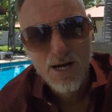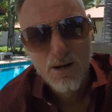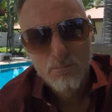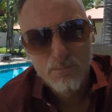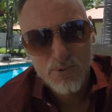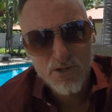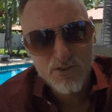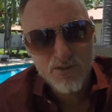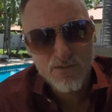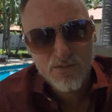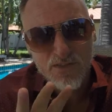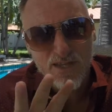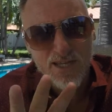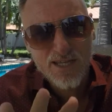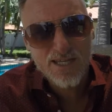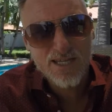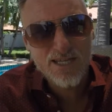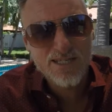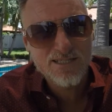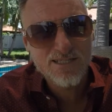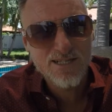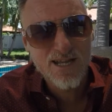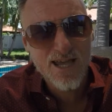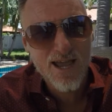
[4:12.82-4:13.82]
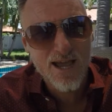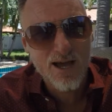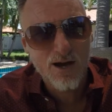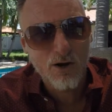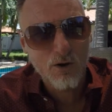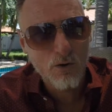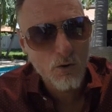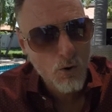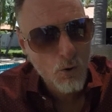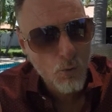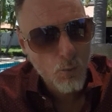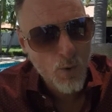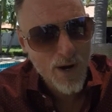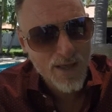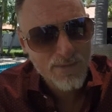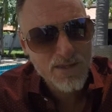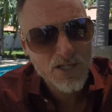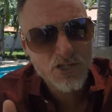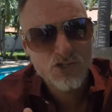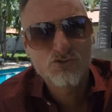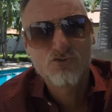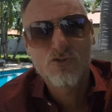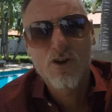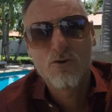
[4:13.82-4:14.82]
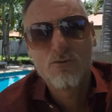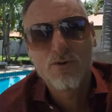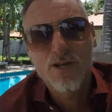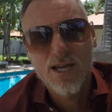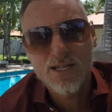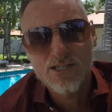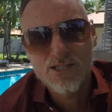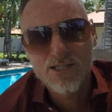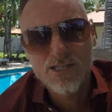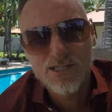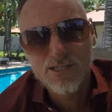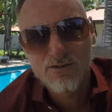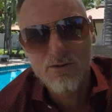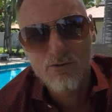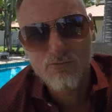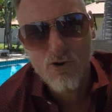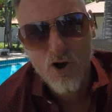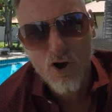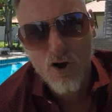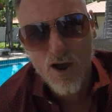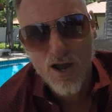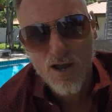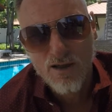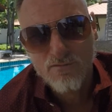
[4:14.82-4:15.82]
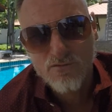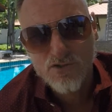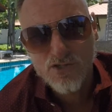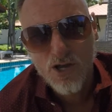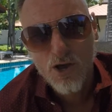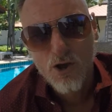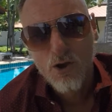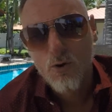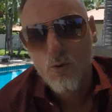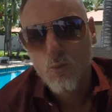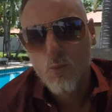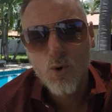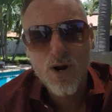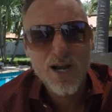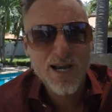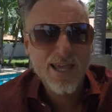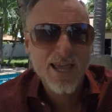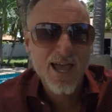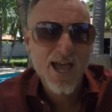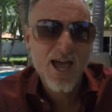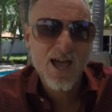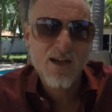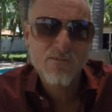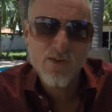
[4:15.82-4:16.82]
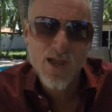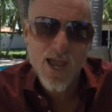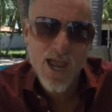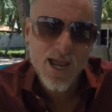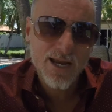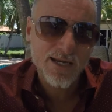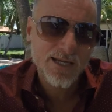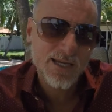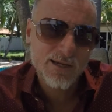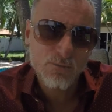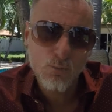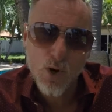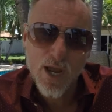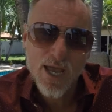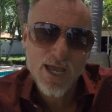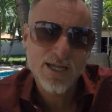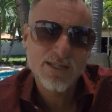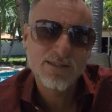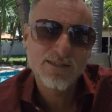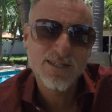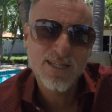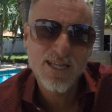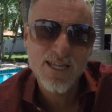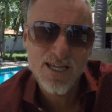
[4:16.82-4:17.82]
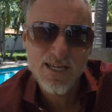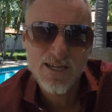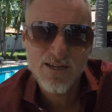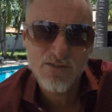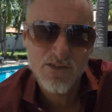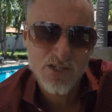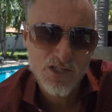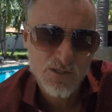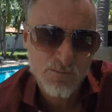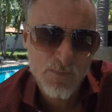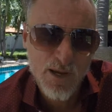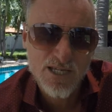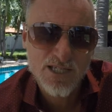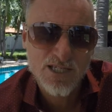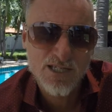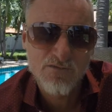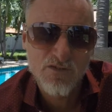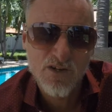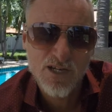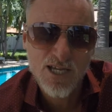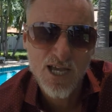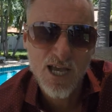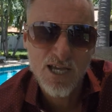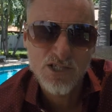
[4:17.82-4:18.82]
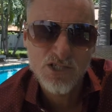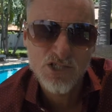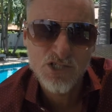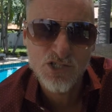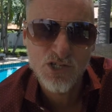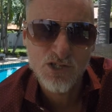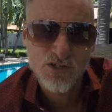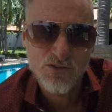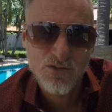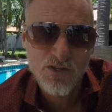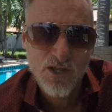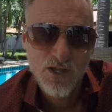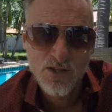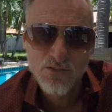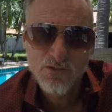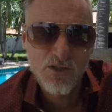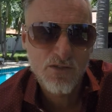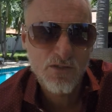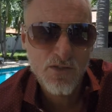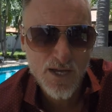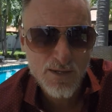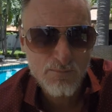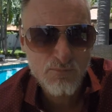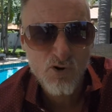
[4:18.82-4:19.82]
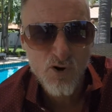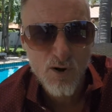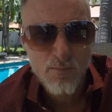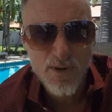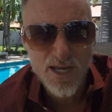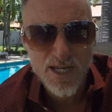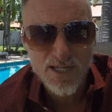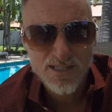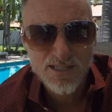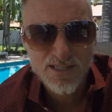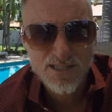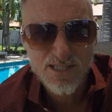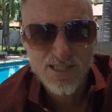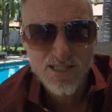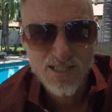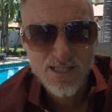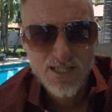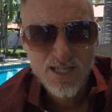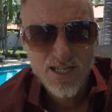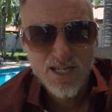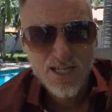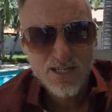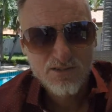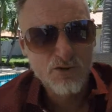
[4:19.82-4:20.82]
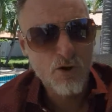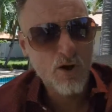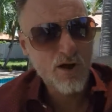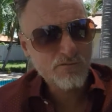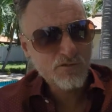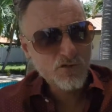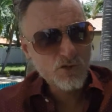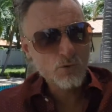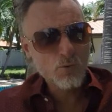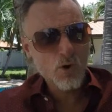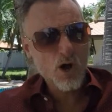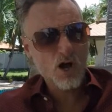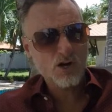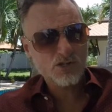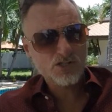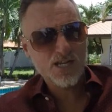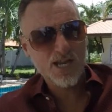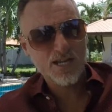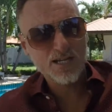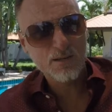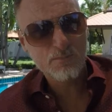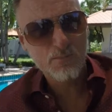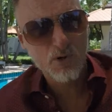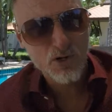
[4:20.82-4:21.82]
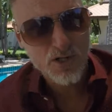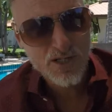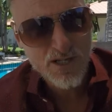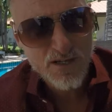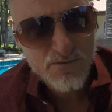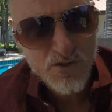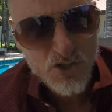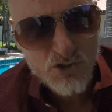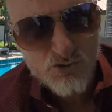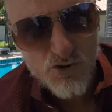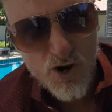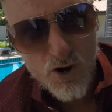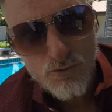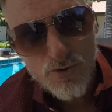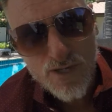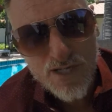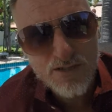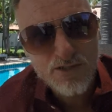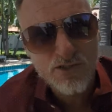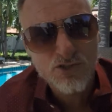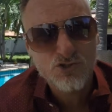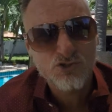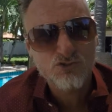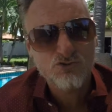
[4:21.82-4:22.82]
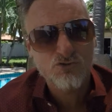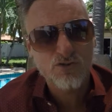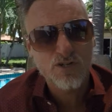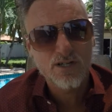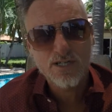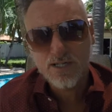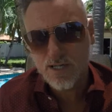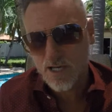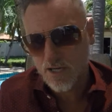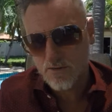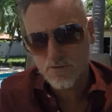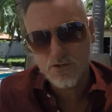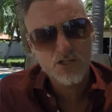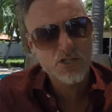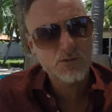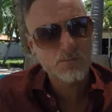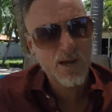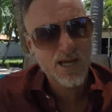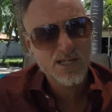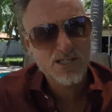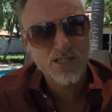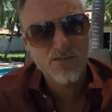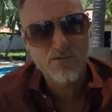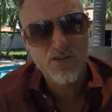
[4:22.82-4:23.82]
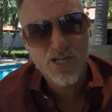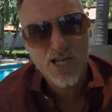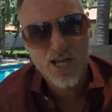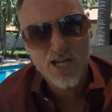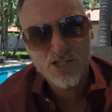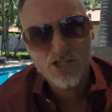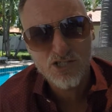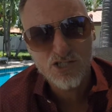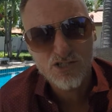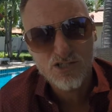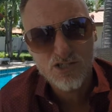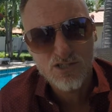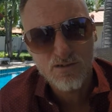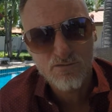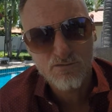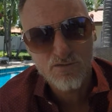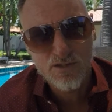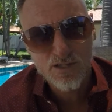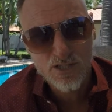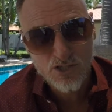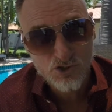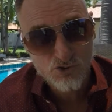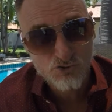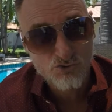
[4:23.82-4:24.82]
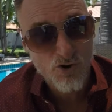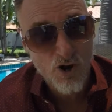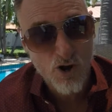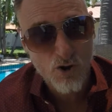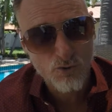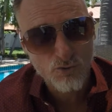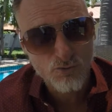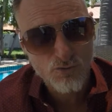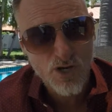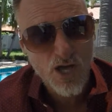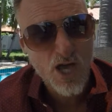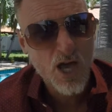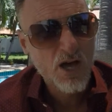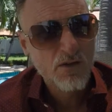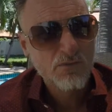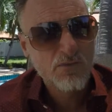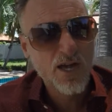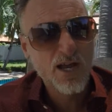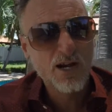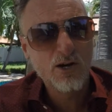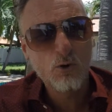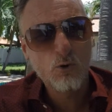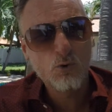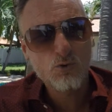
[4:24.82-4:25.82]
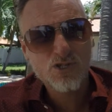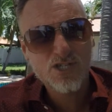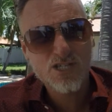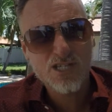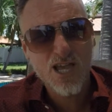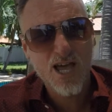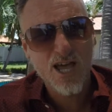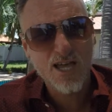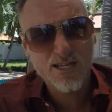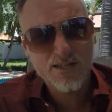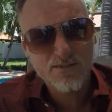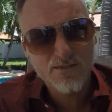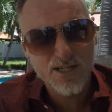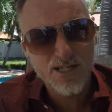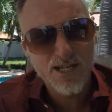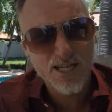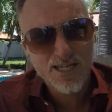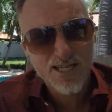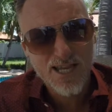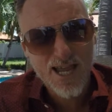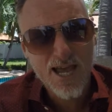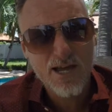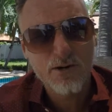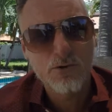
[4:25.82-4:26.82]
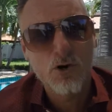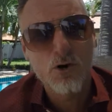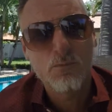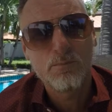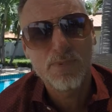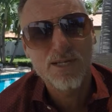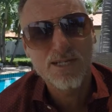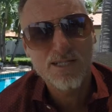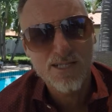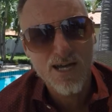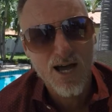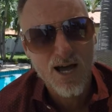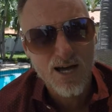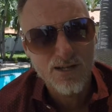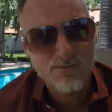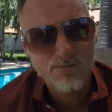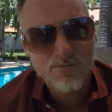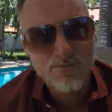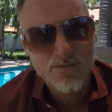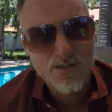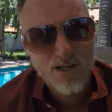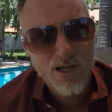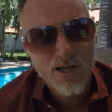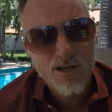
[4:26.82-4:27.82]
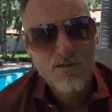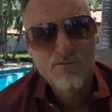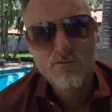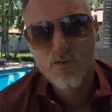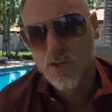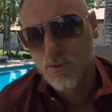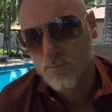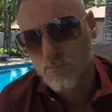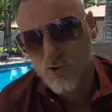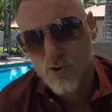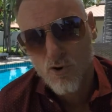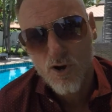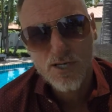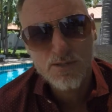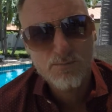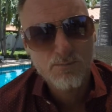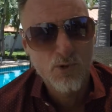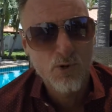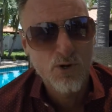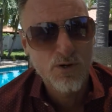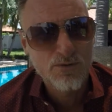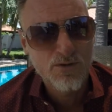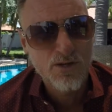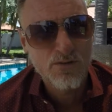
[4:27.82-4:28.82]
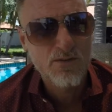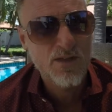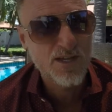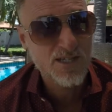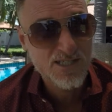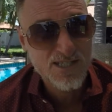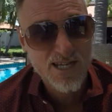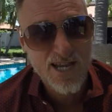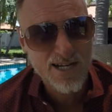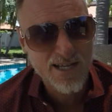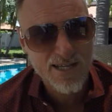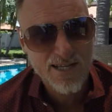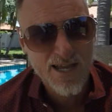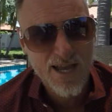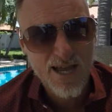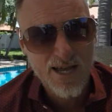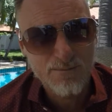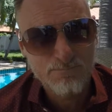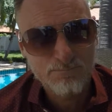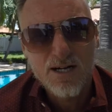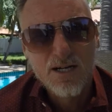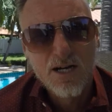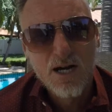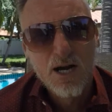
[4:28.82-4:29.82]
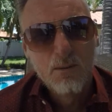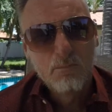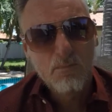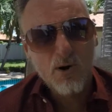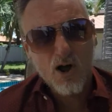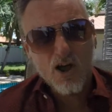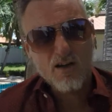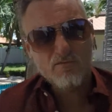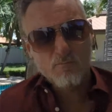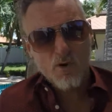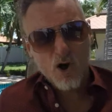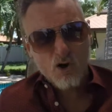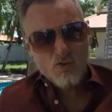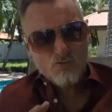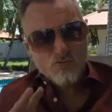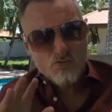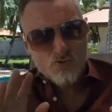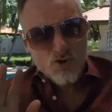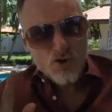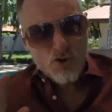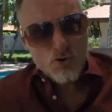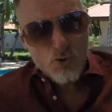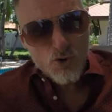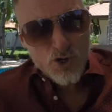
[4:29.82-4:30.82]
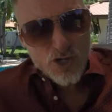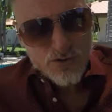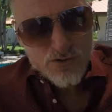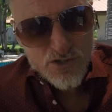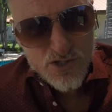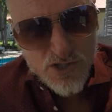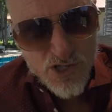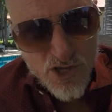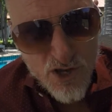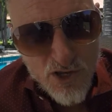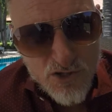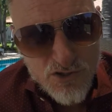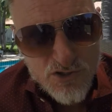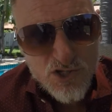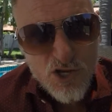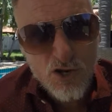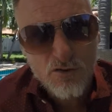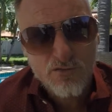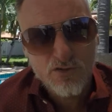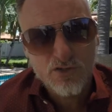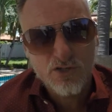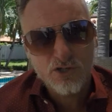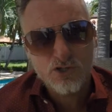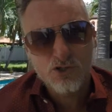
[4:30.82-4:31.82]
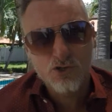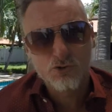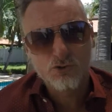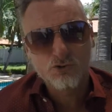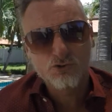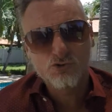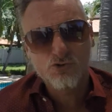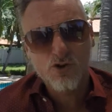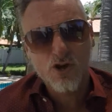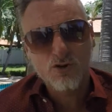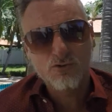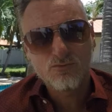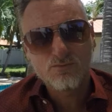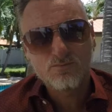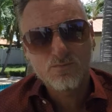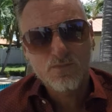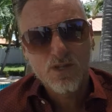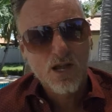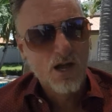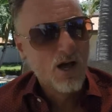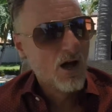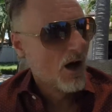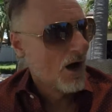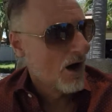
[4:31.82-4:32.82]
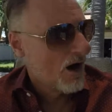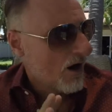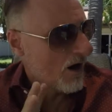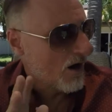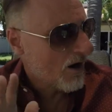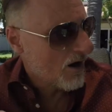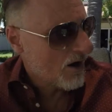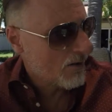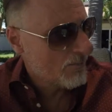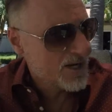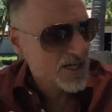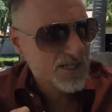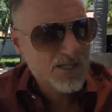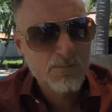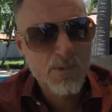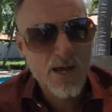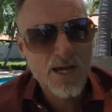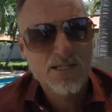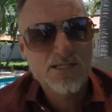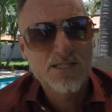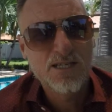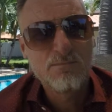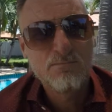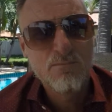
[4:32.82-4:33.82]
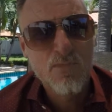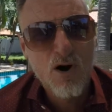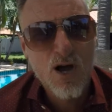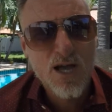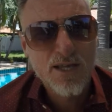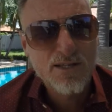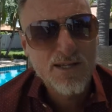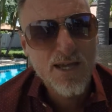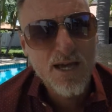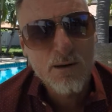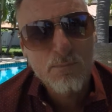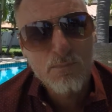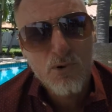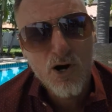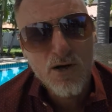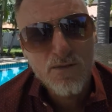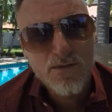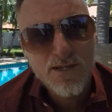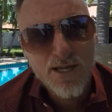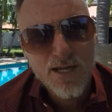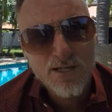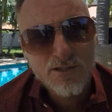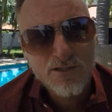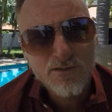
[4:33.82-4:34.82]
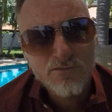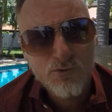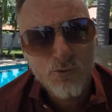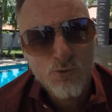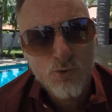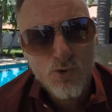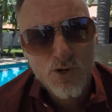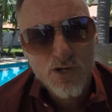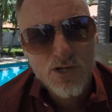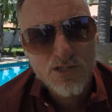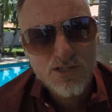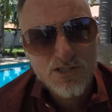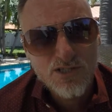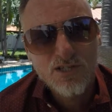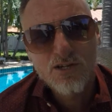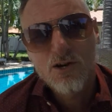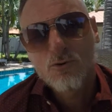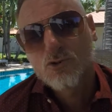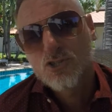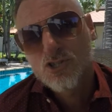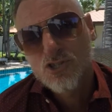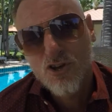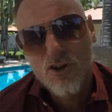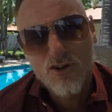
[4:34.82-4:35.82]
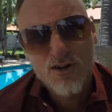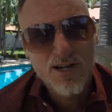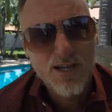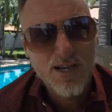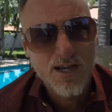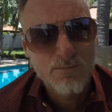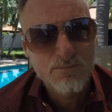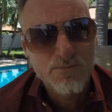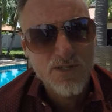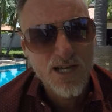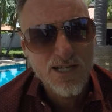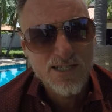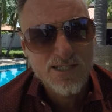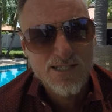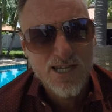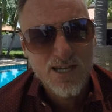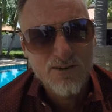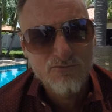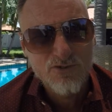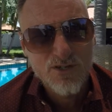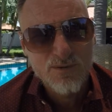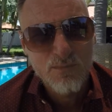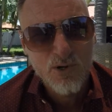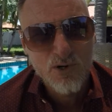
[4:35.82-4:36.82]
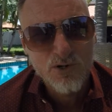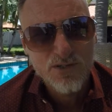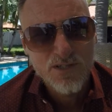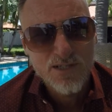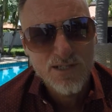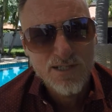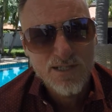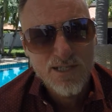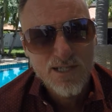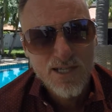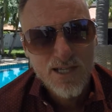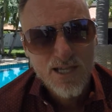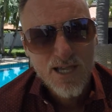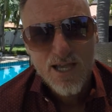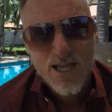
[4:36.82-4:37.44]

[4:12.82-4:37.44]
But the thing is now, when this drone actually arrives, will it have anywhere near the specification that they promised? Now, if you ask anybody in the drone industry at the specifications of this drone, they'll all say that it cannot be done for the price point that they're selling at. But I have my real concerns over the Kudrone. I'm expecting mine now by the end of August, and I'll certainly update everybody